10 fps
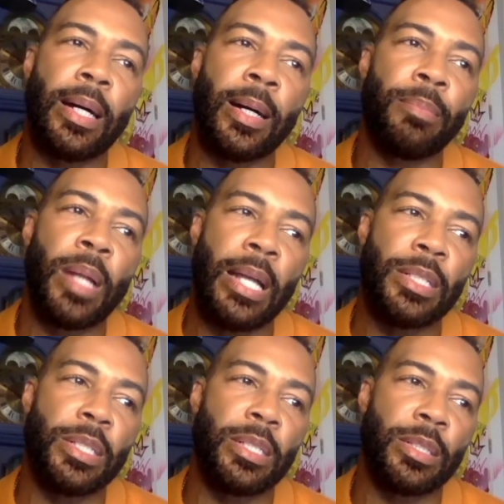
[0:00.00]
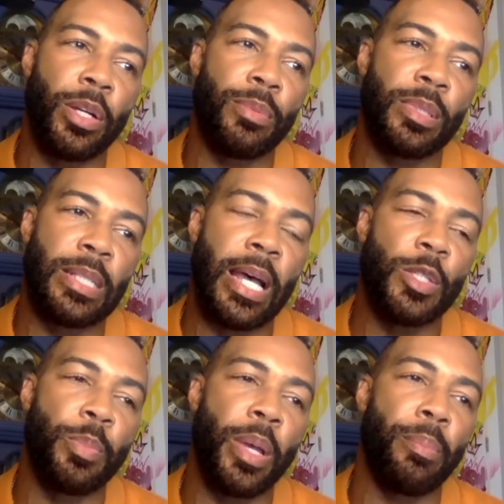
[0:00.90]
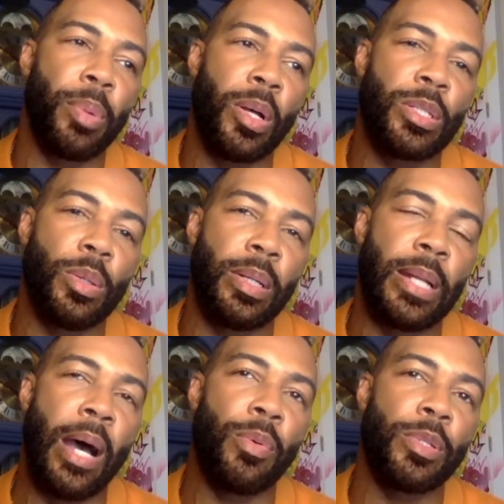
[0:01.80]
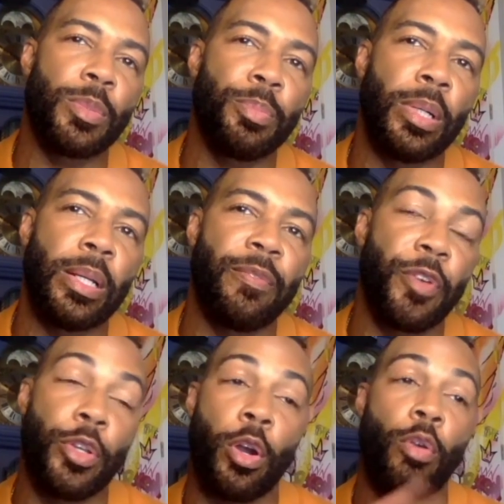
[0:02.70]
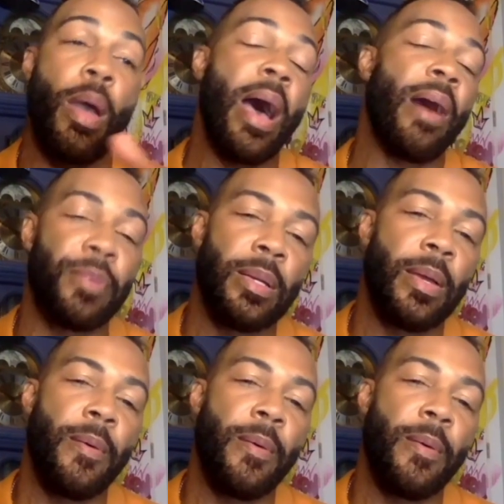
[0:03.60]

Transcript: um, not just in terms of time spent, but also in hours put in for your craft